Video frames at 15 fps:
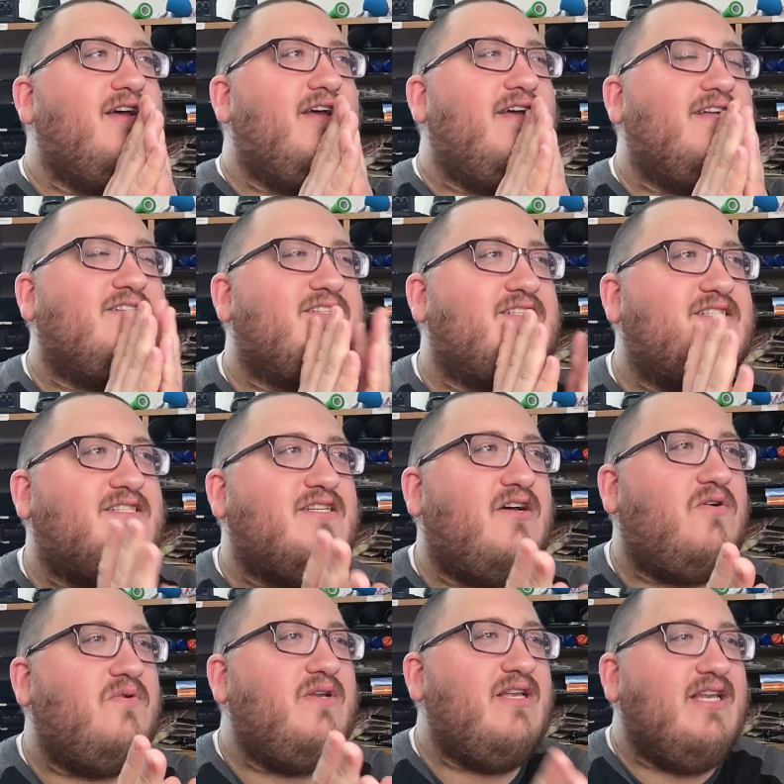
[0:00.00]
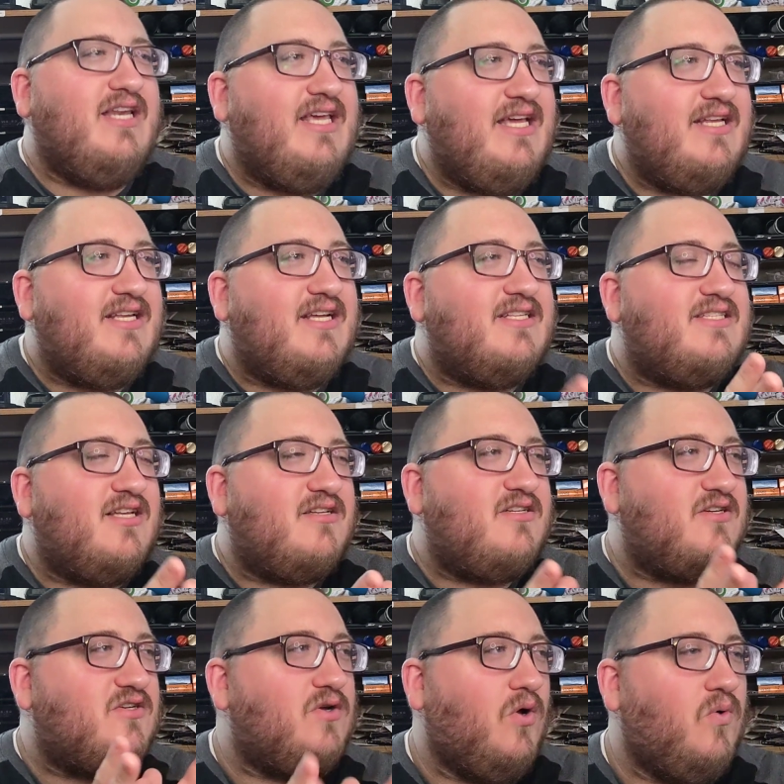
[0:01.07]
It's so neat. It's such
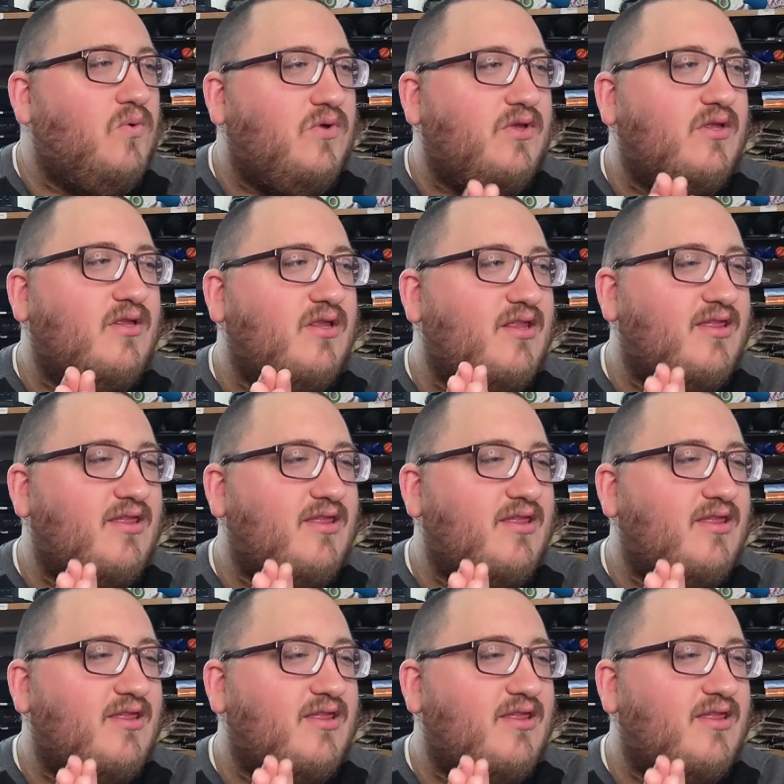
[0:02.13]
a cool